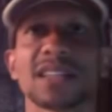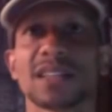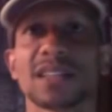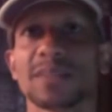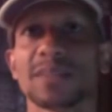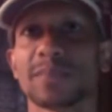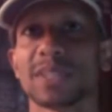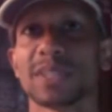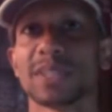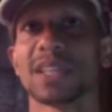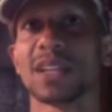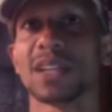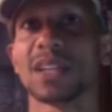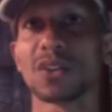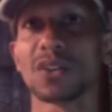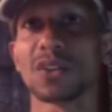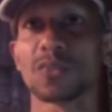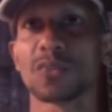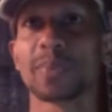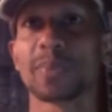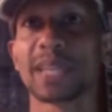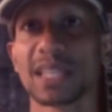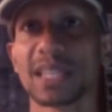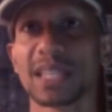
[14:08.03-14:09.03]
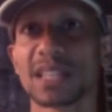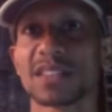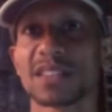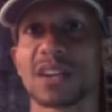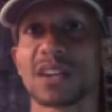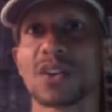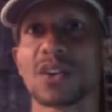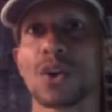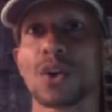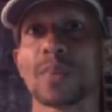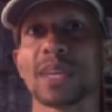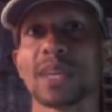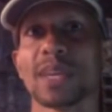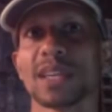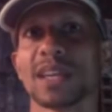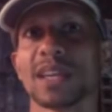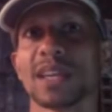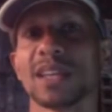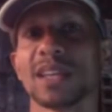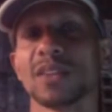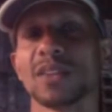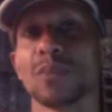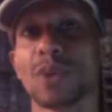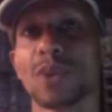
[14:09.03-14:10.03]
but a lot of beginners are coming, and the
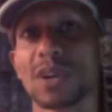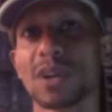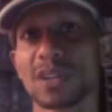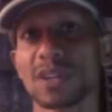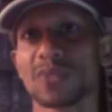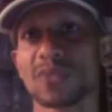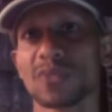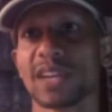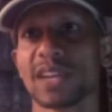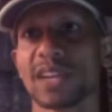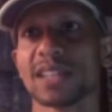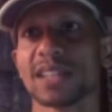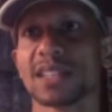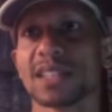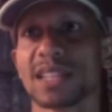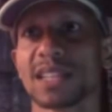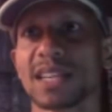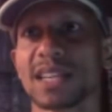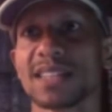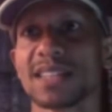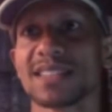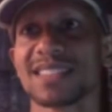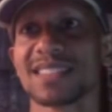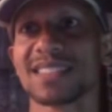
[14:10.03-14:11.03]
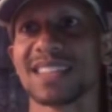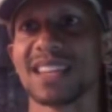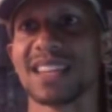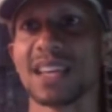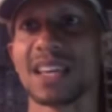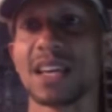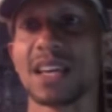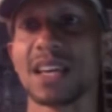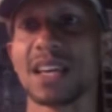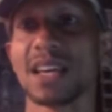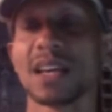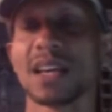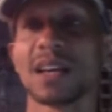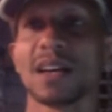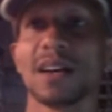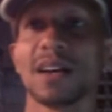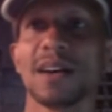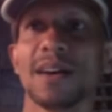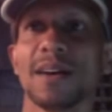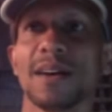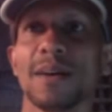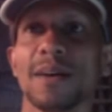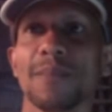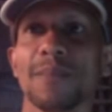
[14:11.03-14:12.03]
more it's fragmentized,
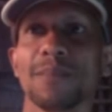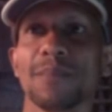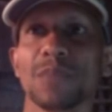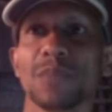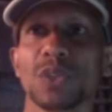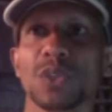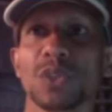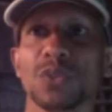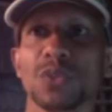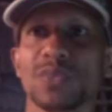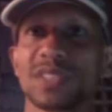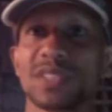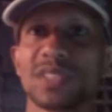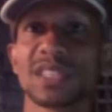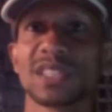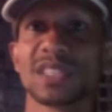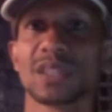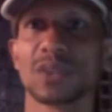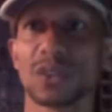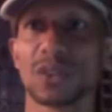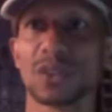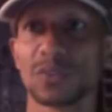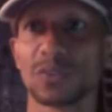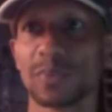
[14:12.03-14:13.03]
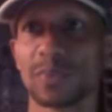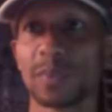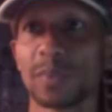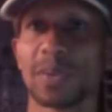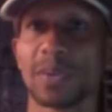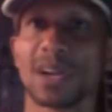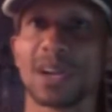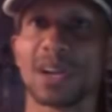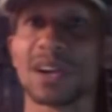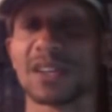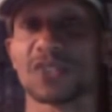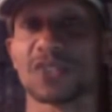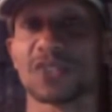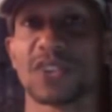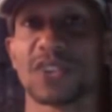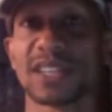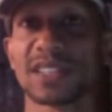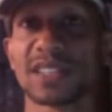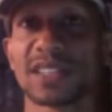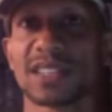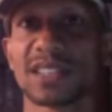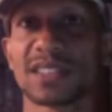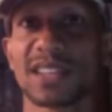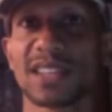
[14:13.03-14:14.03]
you will see a lot of people are
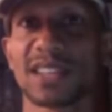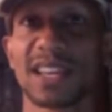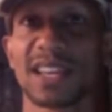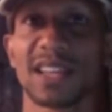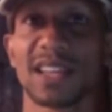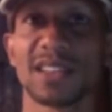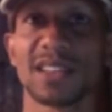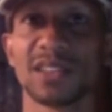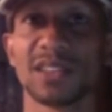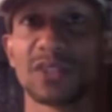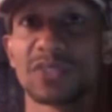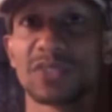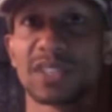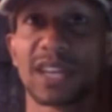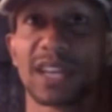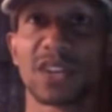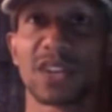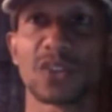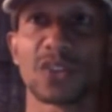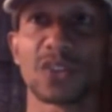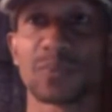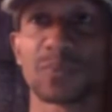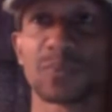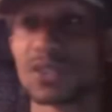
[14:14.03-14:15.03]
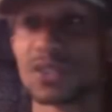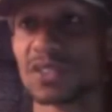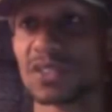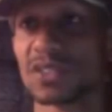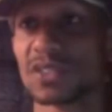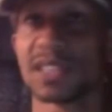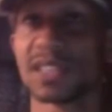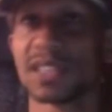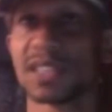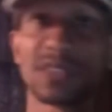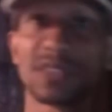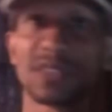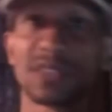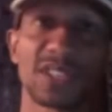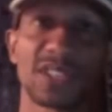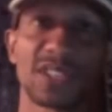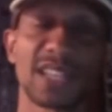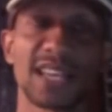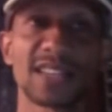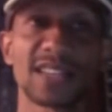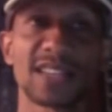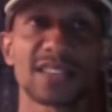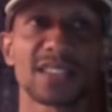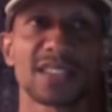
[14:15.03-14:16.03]
attracted, and different kind of music, different
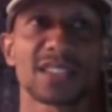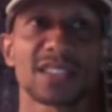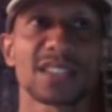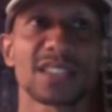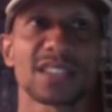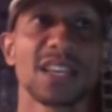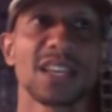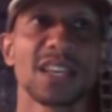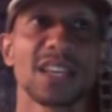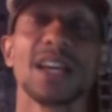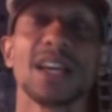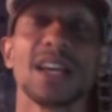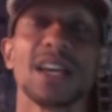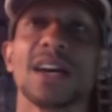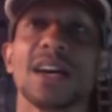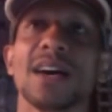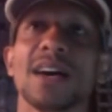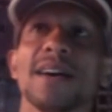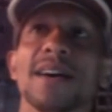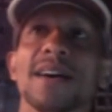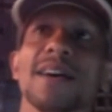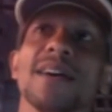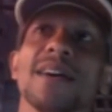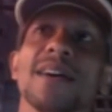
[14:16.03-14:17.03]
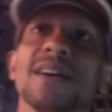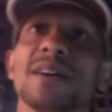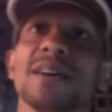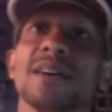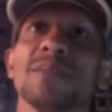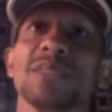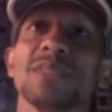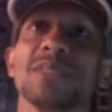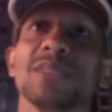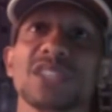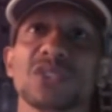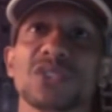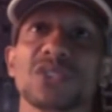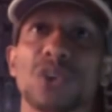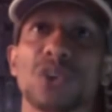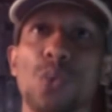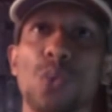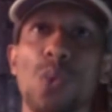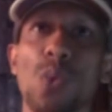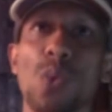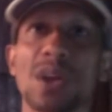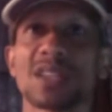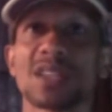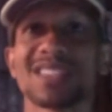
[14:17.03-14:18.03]
dancers. There is no
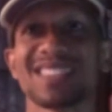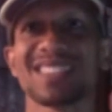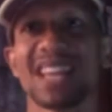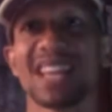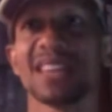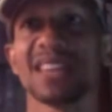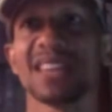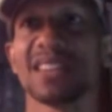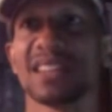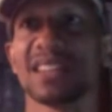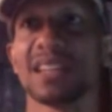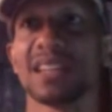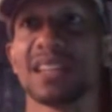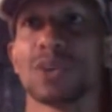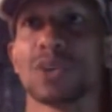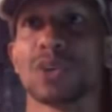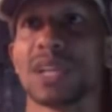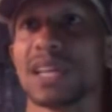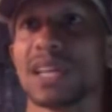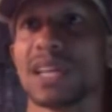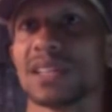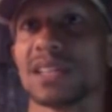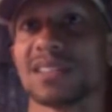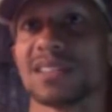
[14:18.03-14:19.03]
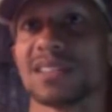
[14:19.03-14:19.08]
one standard anymore. Like